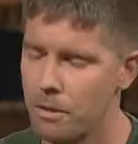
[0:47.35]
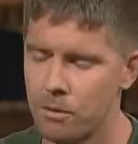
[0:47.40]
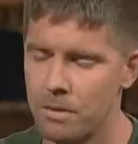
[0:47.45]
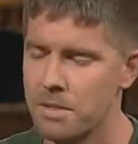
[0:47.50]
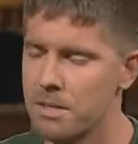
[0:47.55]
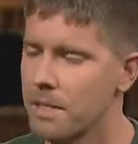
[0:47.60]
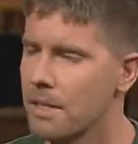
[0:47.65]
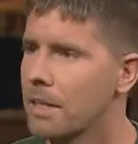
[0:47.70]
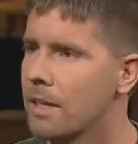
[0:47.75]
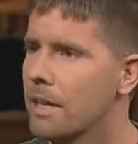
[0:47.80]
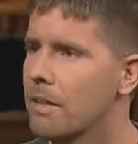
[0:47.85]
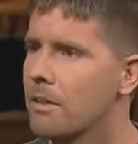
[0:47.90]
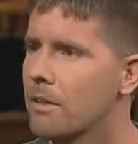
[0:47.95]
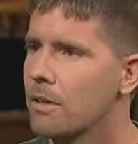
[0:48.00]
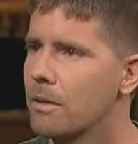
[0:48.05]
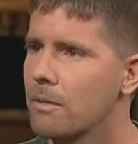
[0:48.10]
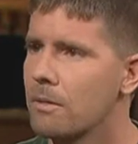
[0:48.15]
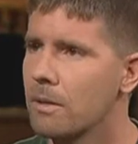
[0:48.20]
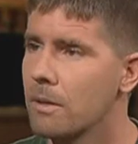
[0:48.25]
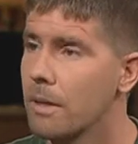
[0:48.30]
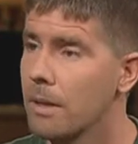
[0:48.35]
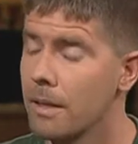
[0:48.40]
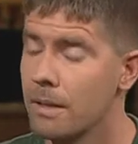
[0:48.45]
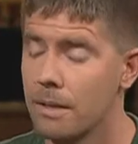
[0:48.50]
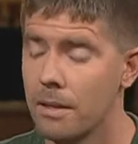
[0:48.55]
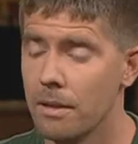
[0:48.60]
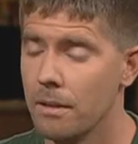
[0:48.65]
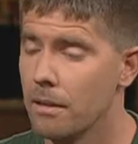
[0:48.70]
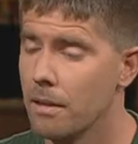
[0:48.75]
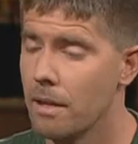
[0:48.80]
would sing together,
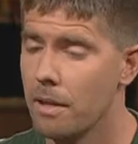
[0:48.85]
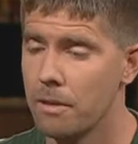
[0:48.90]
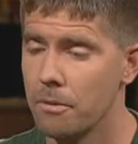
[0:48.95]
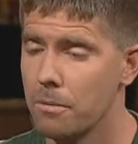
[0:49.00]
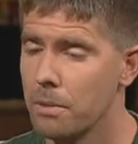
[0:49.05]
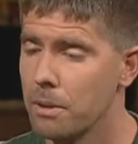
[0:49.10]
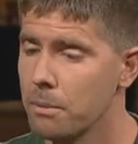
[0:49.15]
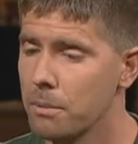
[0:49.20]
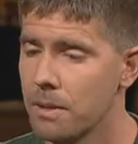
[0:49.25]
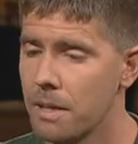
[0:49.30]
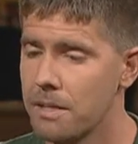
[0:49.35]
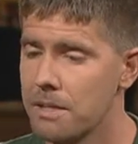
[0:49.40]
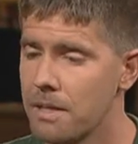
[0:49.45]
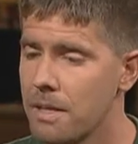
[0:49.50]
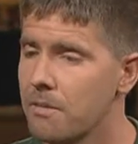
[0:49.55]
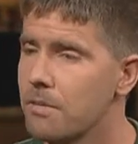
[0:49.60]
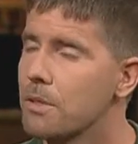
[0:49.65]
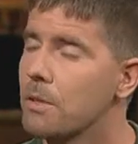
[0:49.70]
and a lot of people got saved.